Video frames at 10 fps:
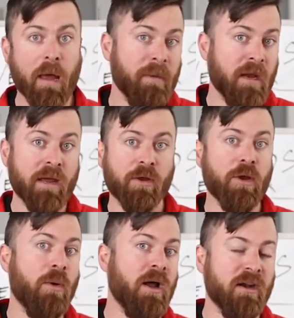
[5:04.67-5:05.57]
I mean, I could
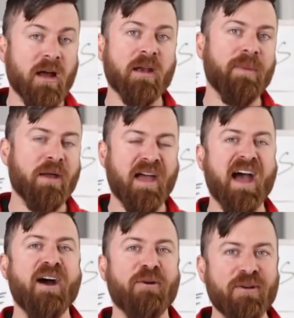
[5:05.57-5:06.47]
go on and on about
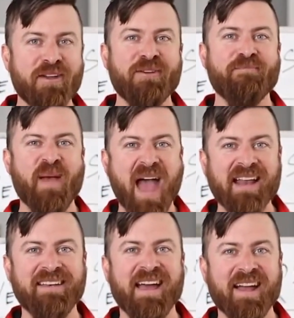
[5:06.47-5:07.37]
how
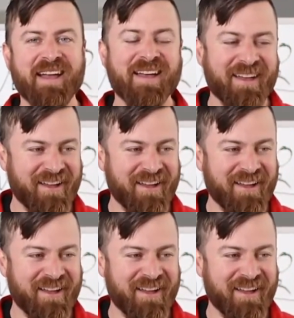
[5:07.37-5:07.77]
bad tech